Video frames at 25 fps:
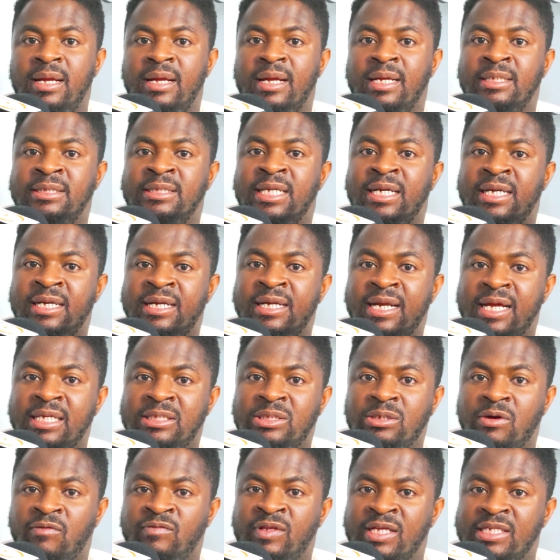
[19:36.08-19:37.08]
And the
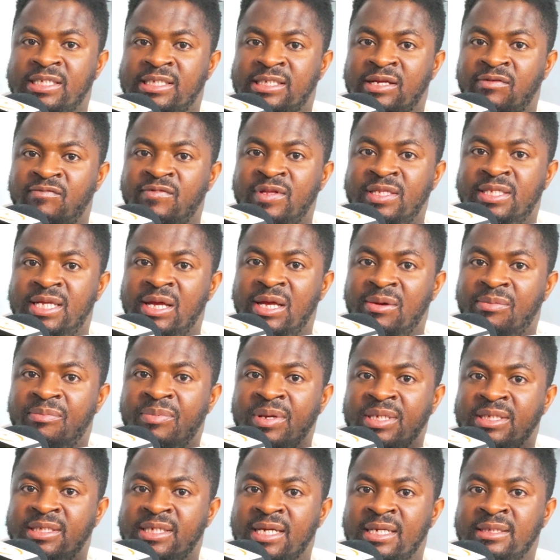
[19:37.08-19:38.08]
rest of the
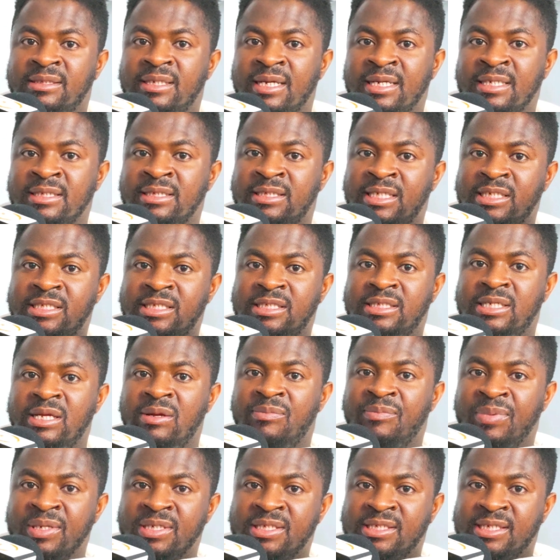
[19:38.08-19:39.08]
70% and
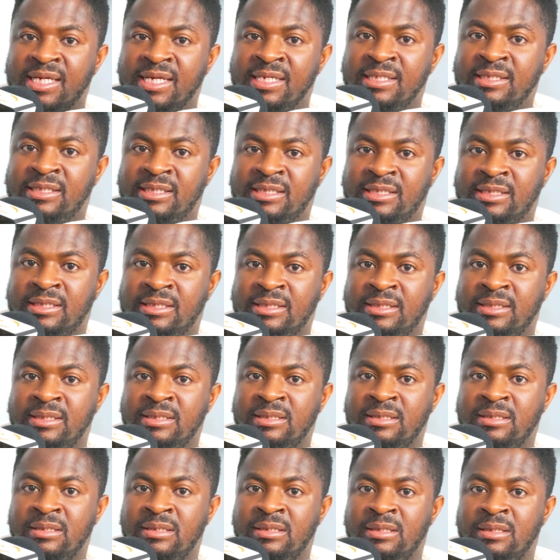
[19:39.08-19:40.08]
60%
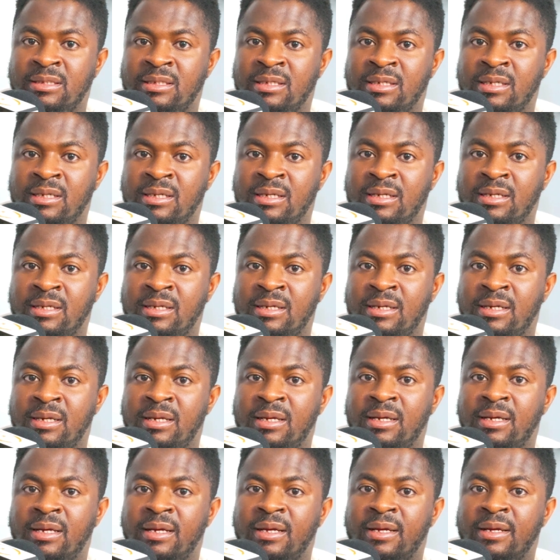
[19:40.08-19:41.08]

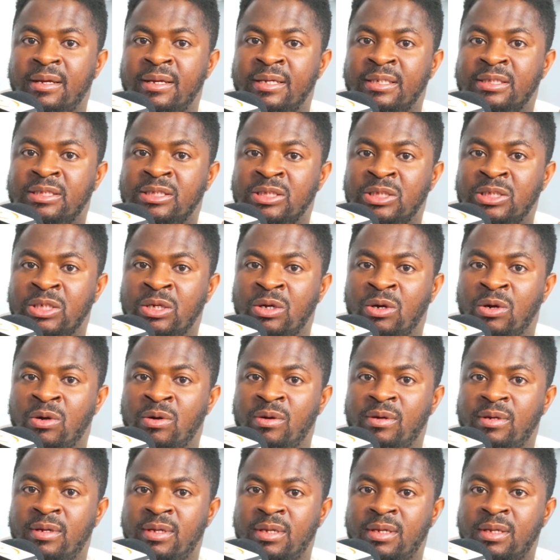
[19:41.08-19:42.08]
is
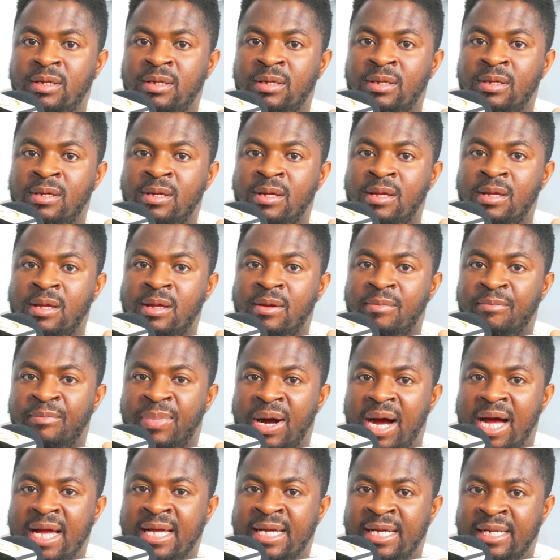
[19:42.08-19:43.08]
your
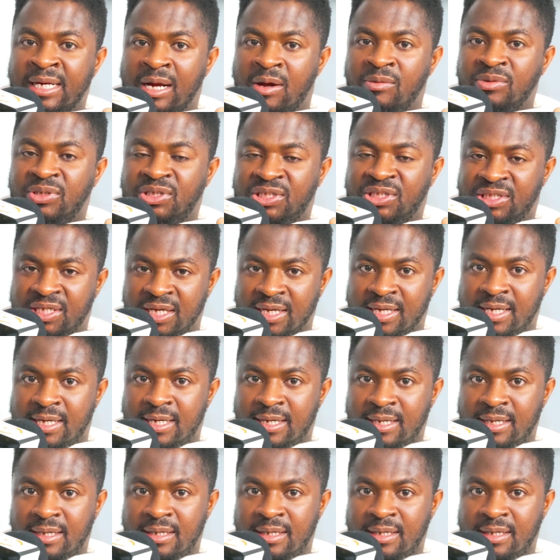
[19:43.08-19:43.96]
background check.